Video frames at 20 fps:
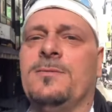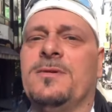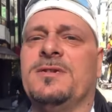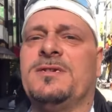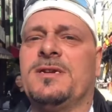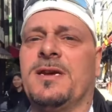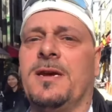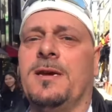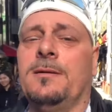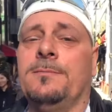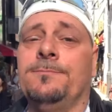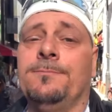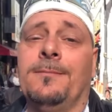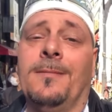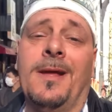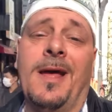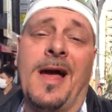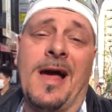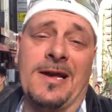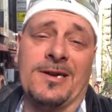would say,
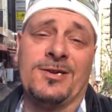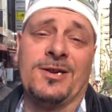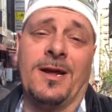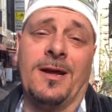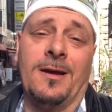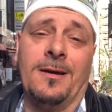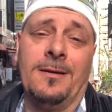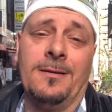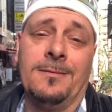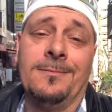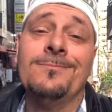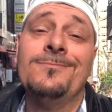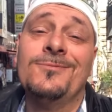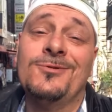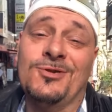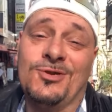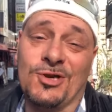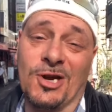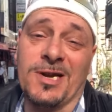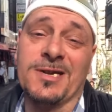hashtag
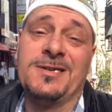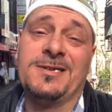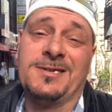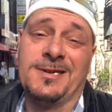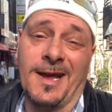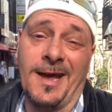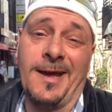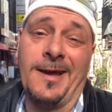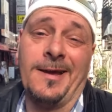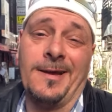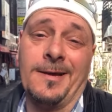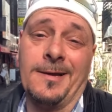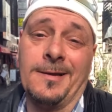just say it.